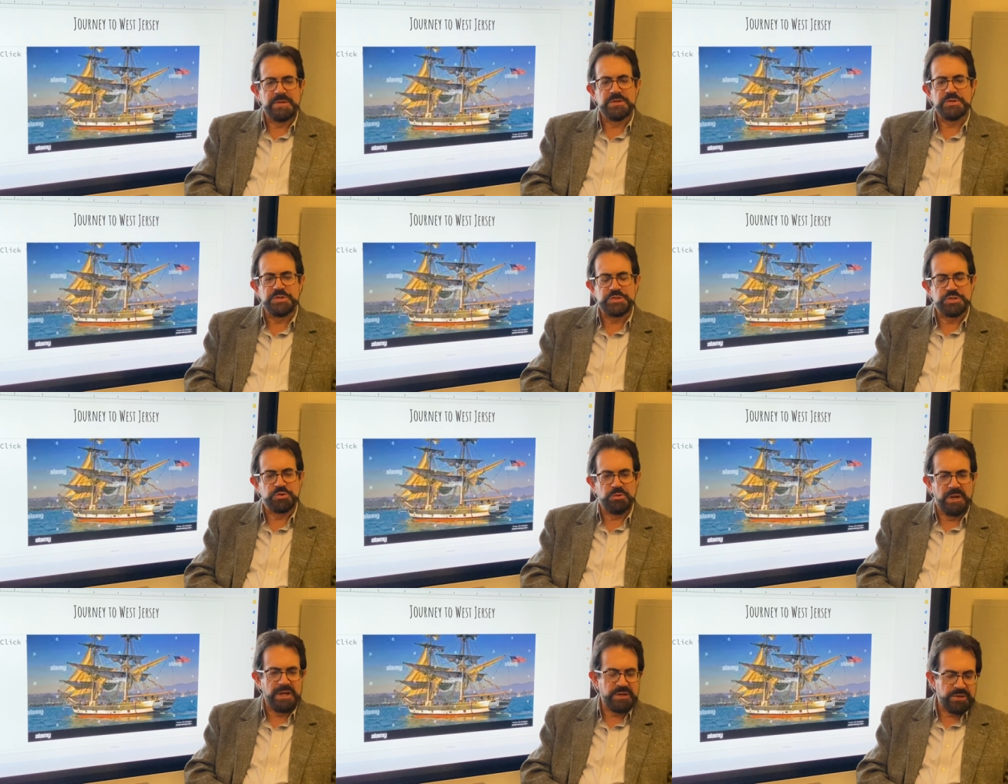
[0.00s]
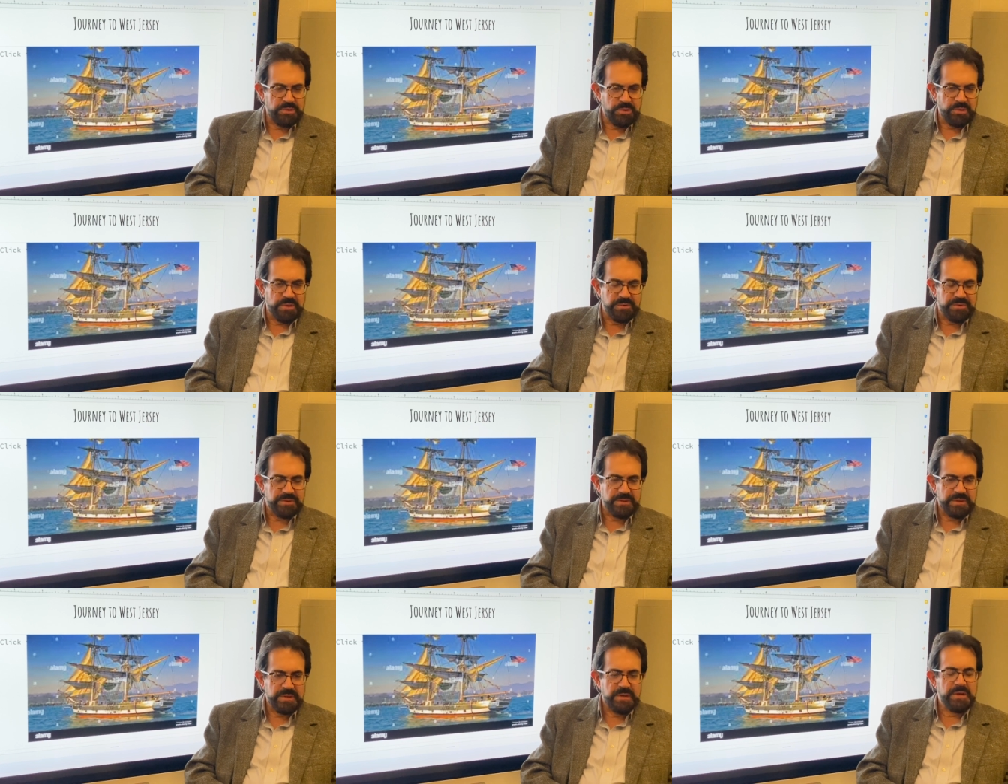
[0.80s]
straight north.
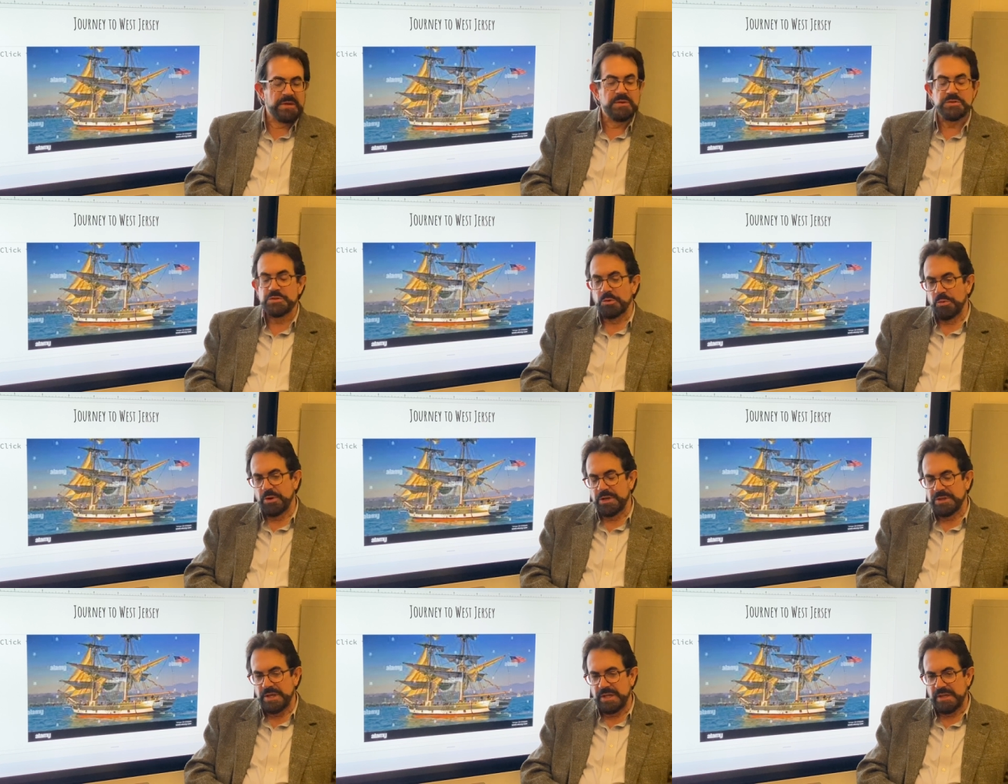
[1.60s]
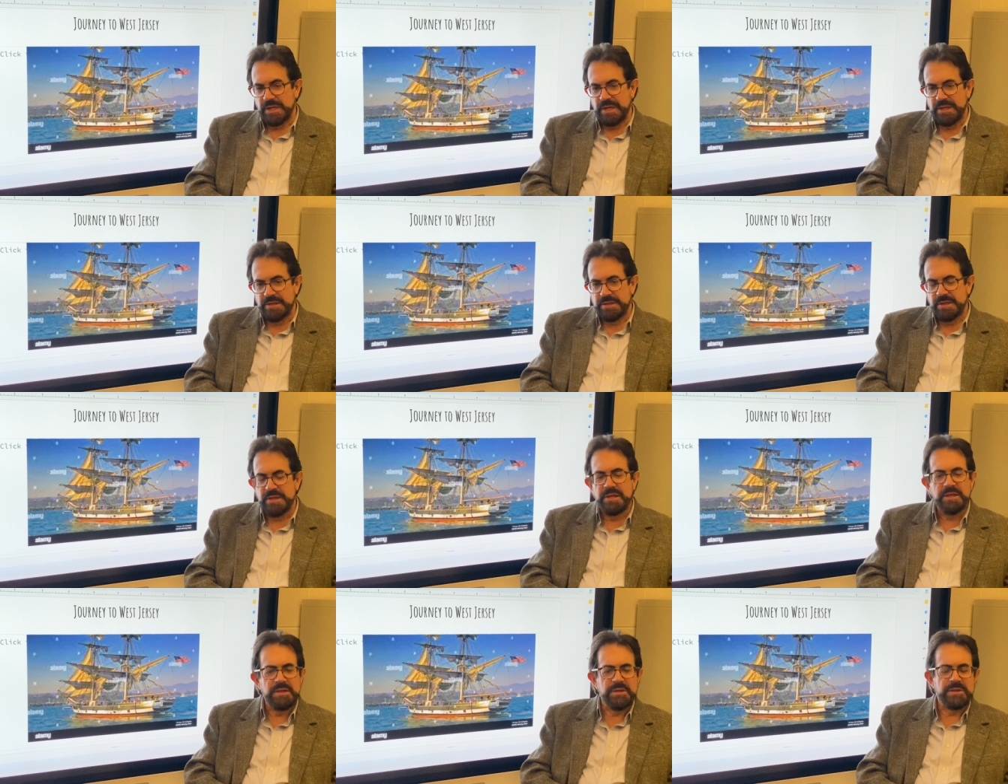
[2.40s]
So where did they land?
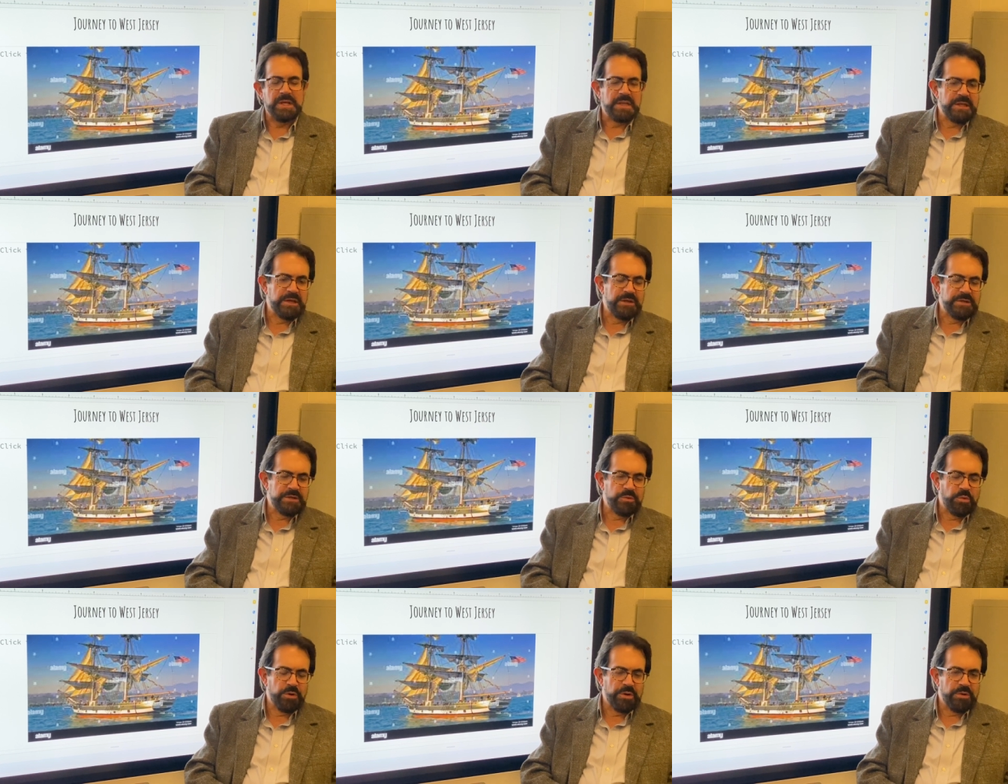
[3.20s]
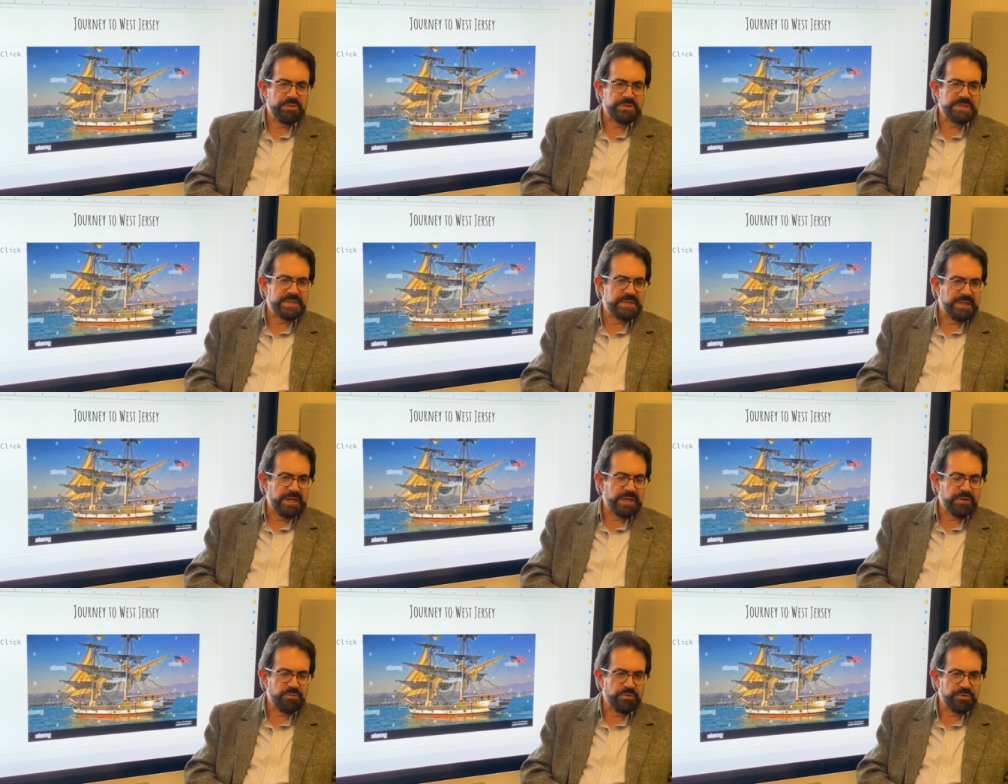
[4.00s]
They landed where
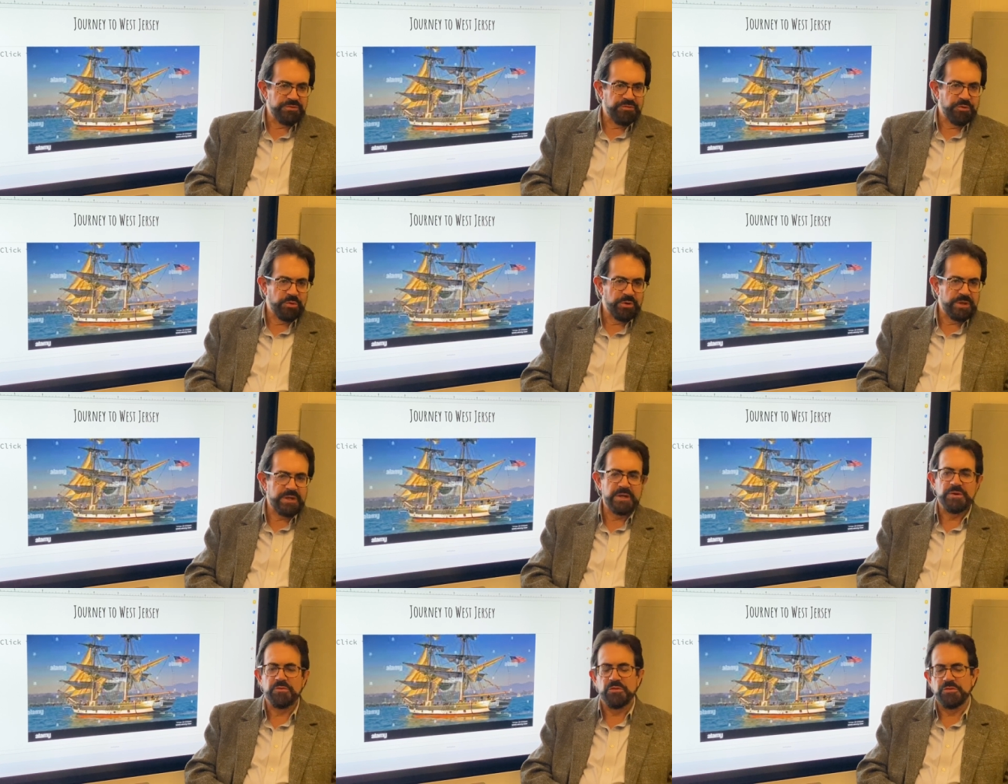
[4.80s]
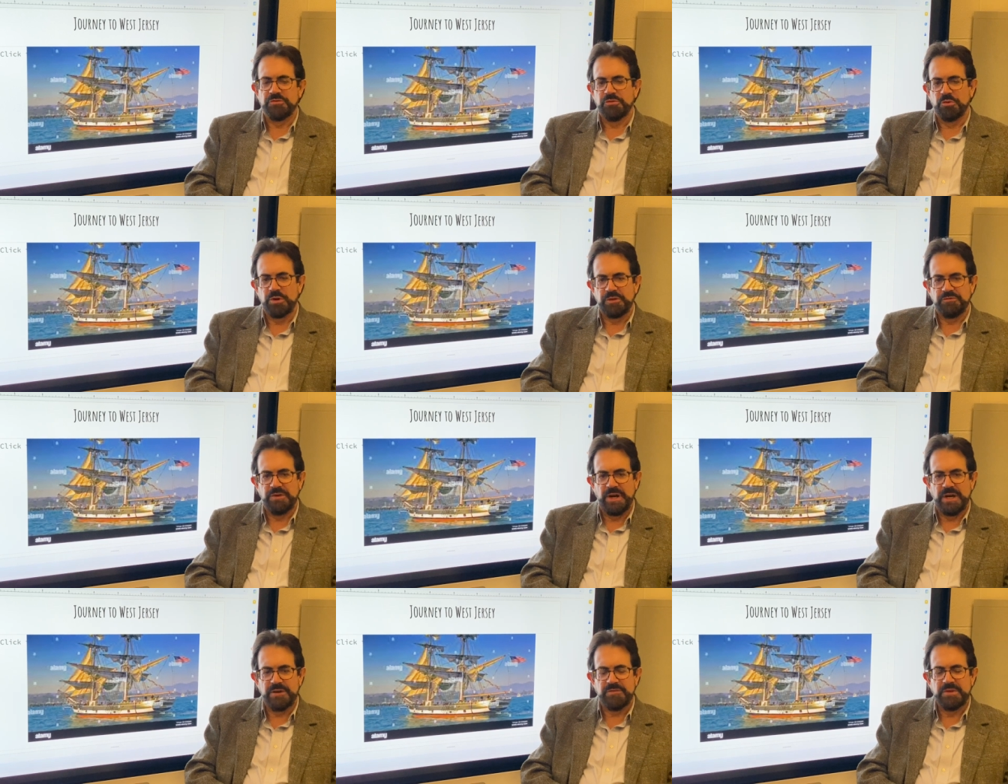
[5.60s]
today Route 40 and Route
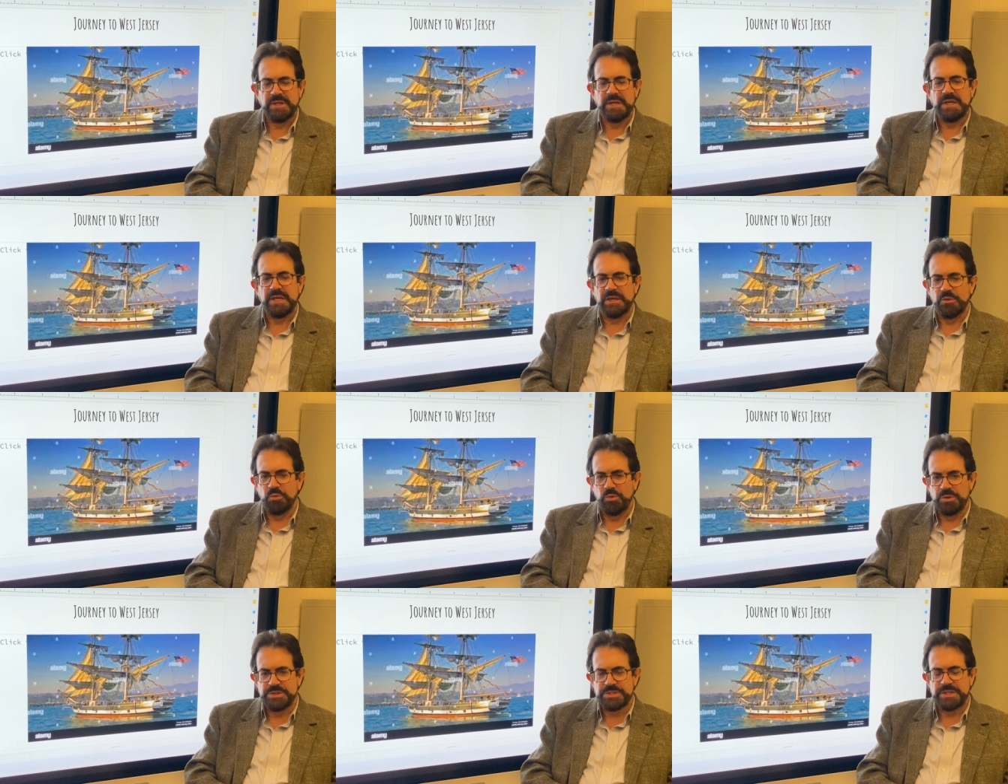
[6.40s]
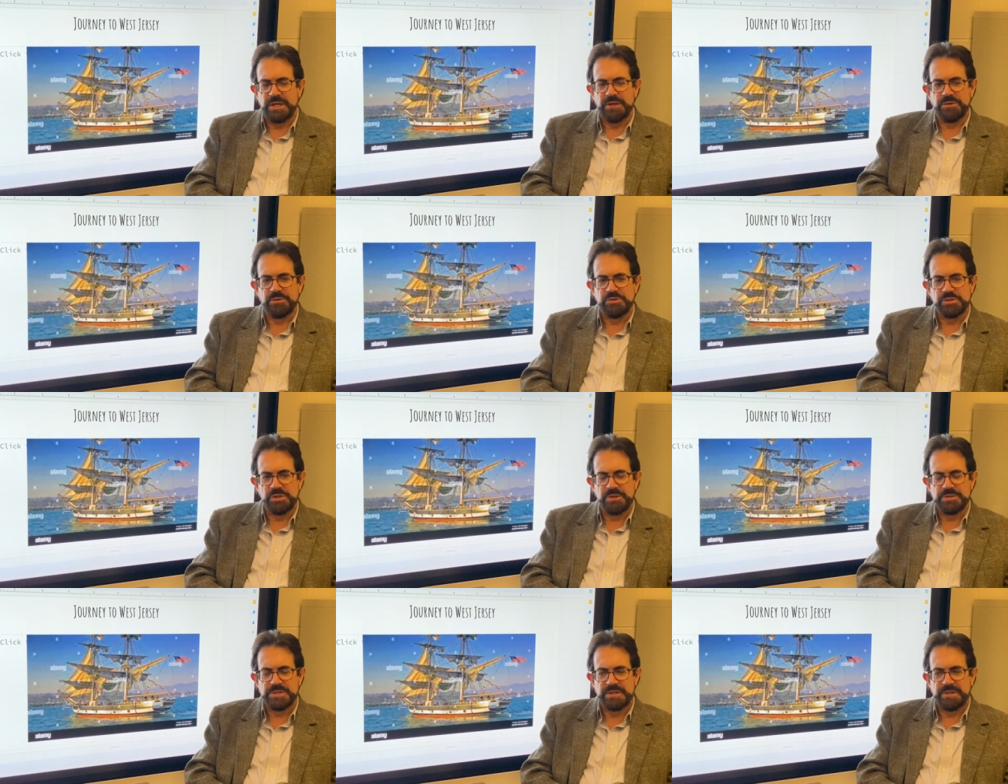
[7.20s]
45 in Woodstown, New
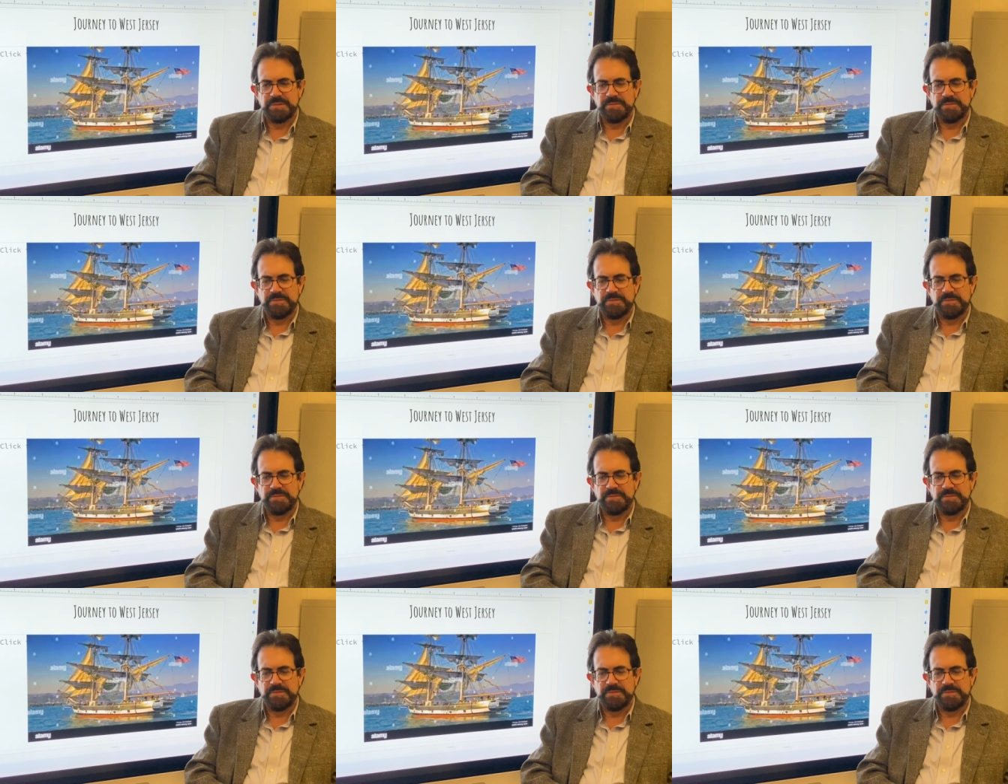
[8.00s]
Jersey.